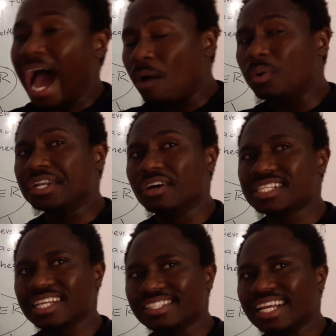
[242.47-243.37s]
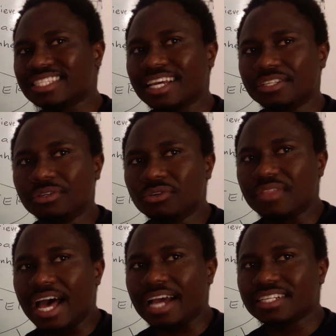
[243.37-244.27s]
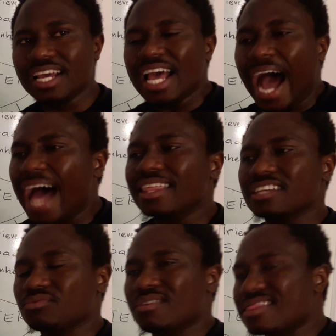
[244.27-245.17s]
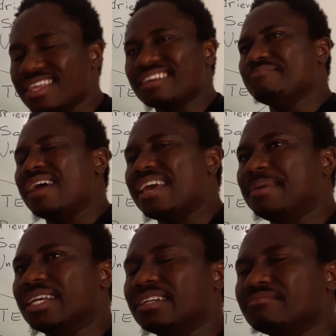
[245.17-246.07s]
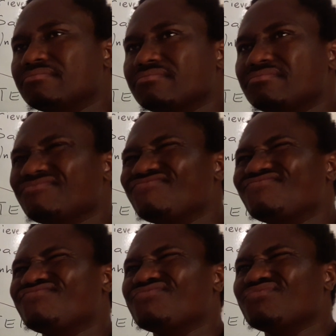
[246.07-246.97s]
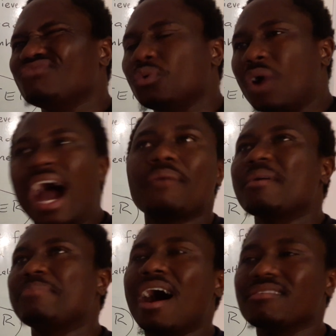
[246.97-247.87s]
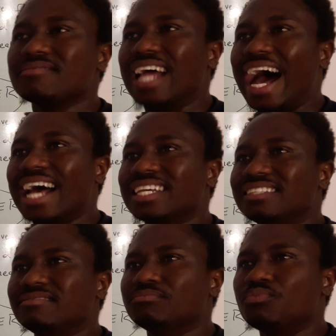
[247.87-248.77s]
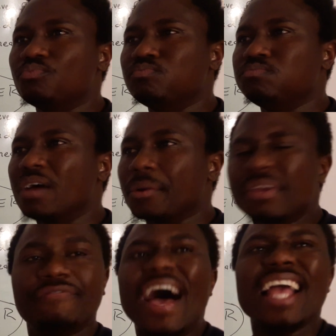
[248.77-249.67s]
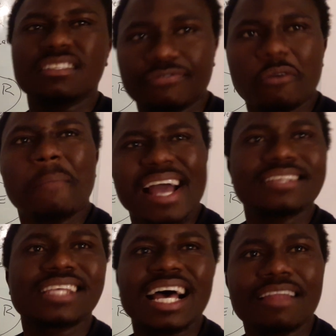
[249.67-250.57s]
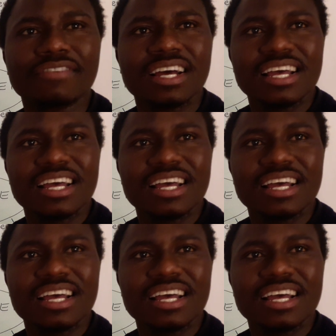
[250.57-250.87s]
I would not suggest that you do that. Others will think, maybe, how about I revenge for myself?